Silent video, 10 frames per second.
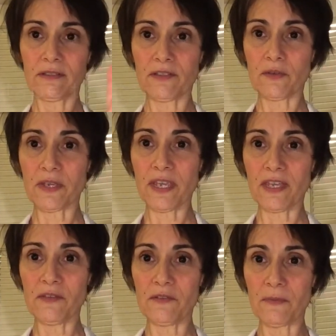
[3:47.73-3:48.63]
so I
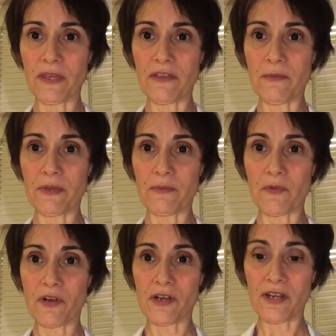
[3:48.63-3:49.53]
can't use my thumb
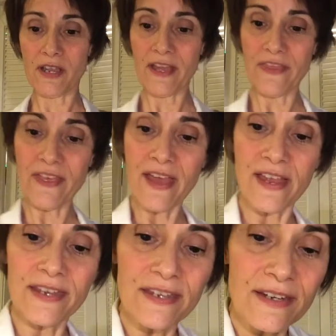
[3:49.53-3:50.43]
anymore. And
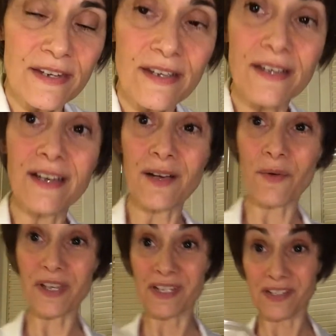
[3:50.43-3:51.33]
then I
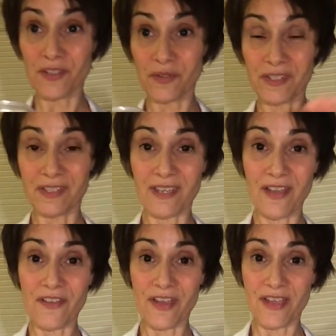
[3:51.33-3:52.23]
want you to do it to the
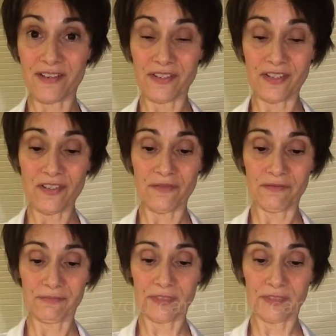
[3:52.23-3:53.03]
other hand too.